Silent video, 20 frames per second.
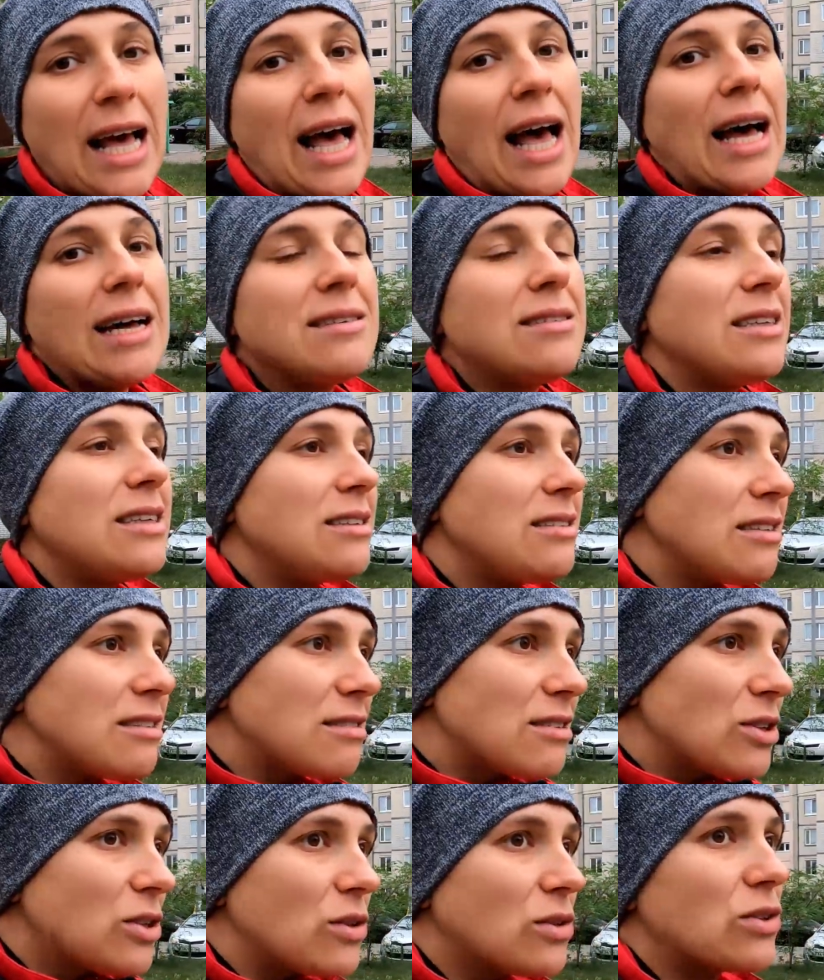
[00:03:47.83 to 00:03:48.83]
and it
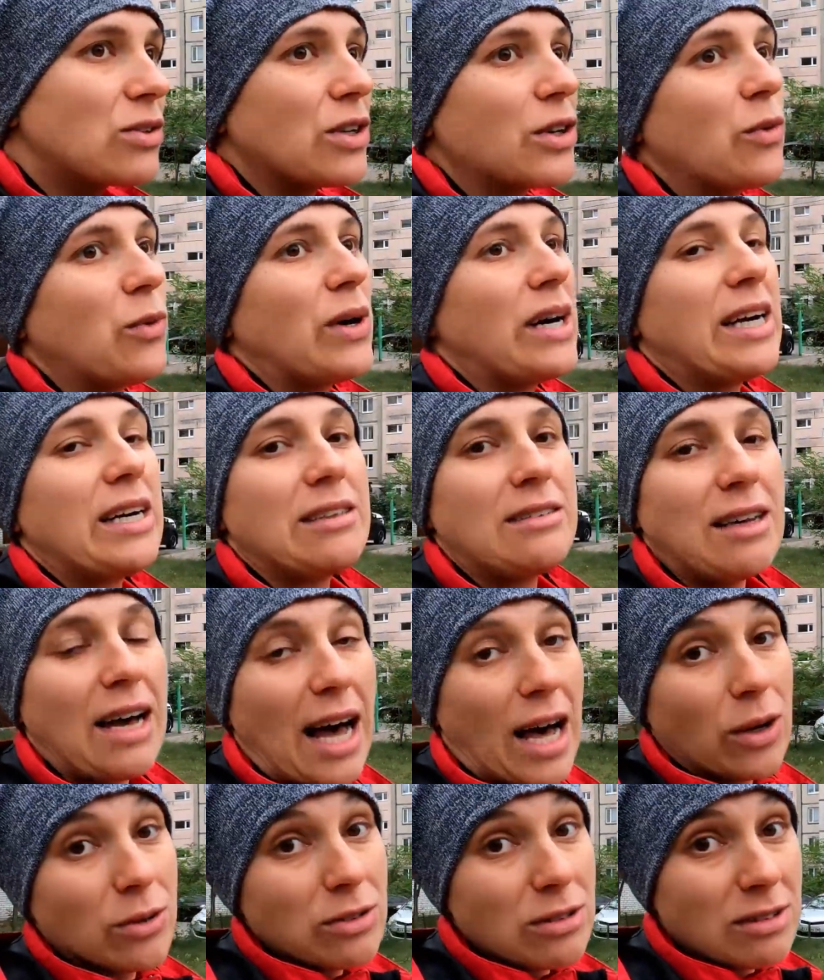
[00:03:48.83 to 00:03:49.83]
is not required
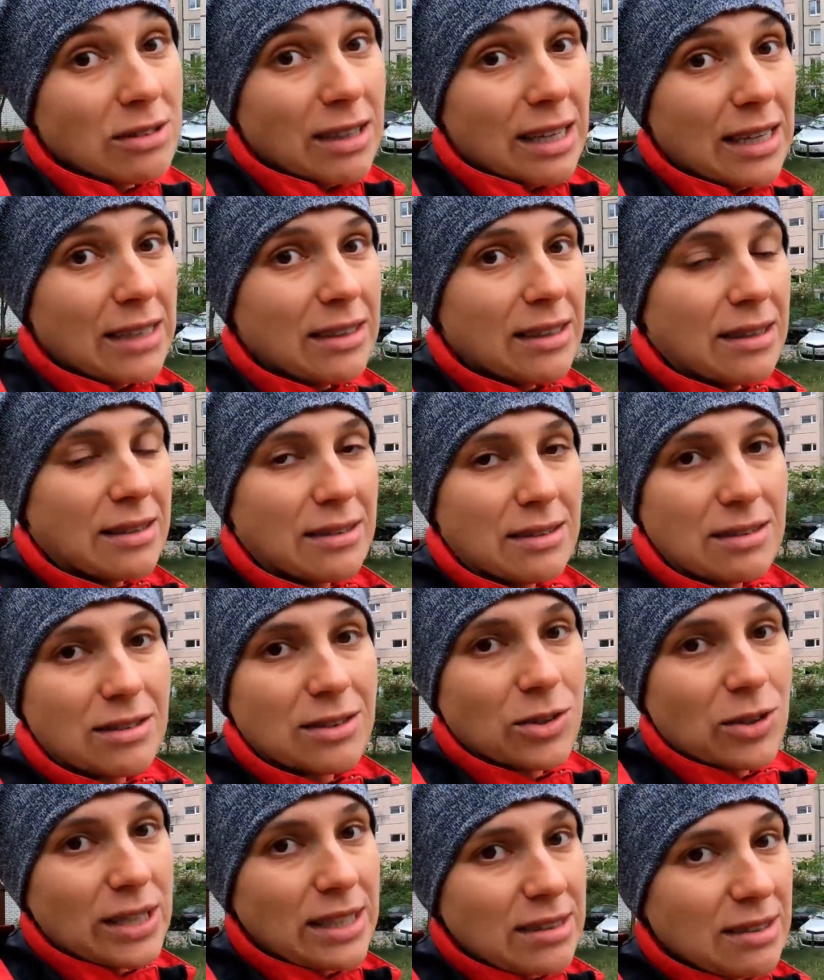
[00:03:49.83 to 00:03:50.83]
outside in the
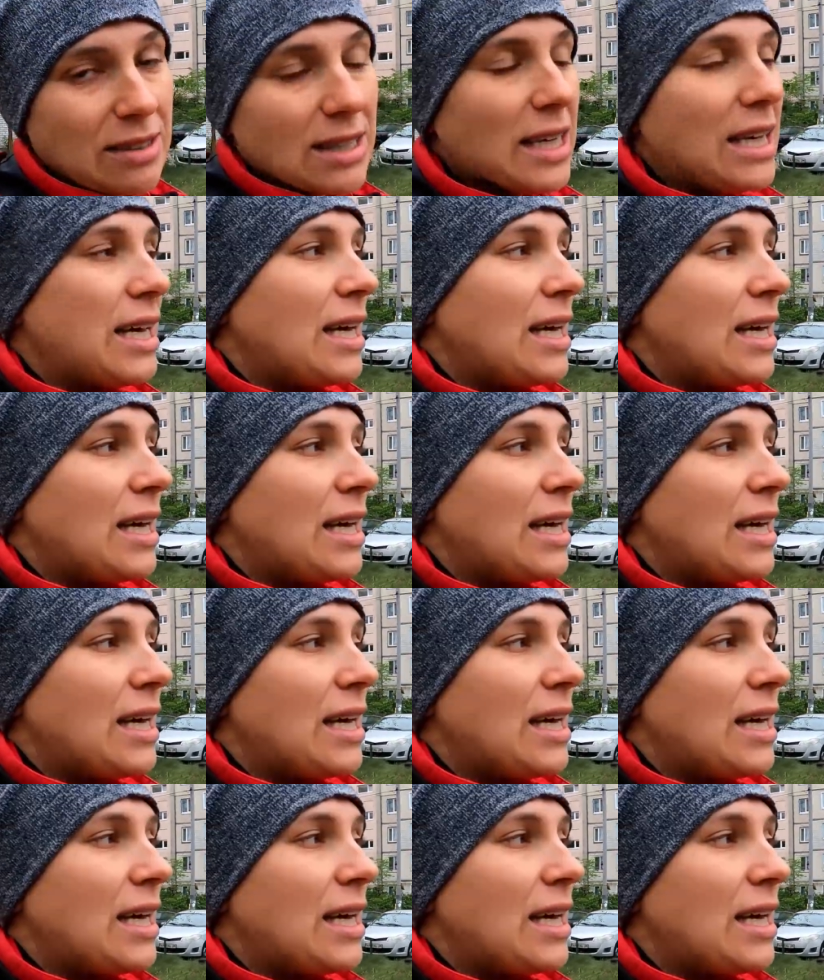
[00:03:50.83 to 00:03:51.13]
street,